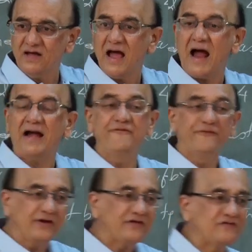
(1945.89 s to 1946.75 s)
And if
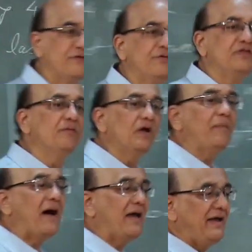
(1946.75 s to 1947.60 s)
it is divisible
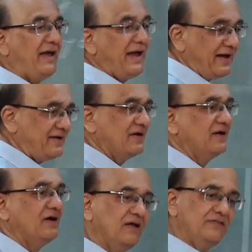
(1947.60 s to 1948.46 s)
by 8
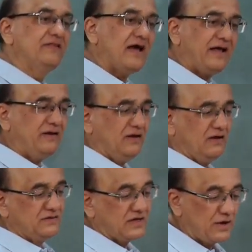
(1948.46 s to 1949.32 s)
then
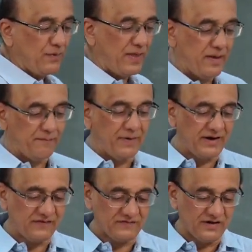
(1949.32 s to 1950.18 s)
the given number
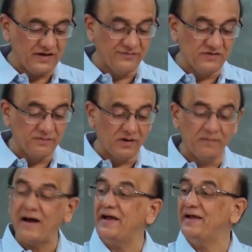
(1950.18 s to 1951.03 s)
is divisible
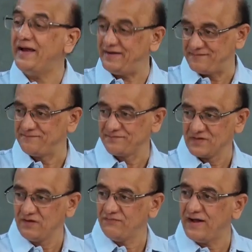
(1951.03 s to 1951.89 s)
by 8
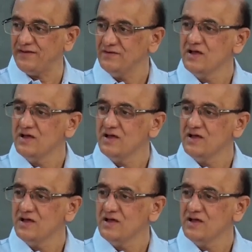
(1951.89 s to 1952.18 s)
fine.